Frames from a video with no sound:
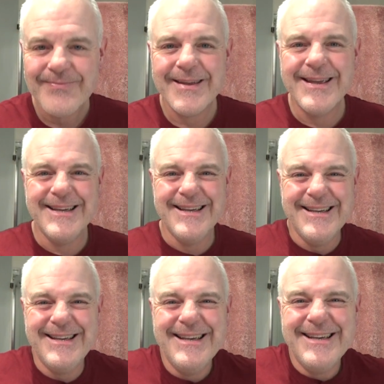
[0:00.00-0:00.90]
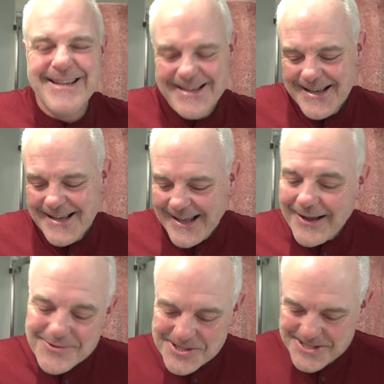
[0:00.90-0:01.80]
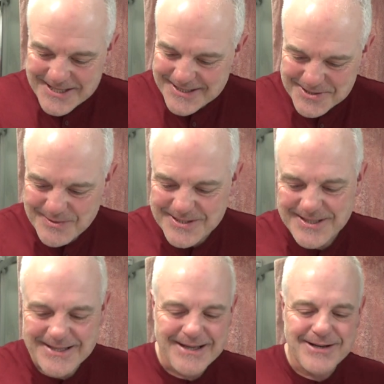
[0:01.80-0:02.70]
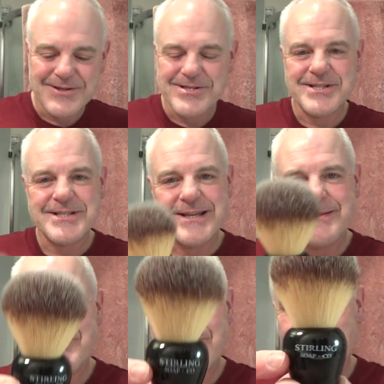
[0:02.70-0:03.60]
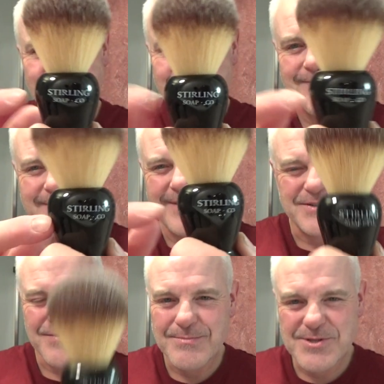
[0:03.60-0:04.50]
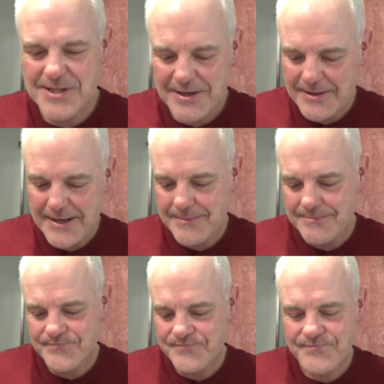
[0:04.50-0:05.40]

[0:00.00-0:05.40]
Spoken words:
I always just think it speaks like that because it's from Stirling.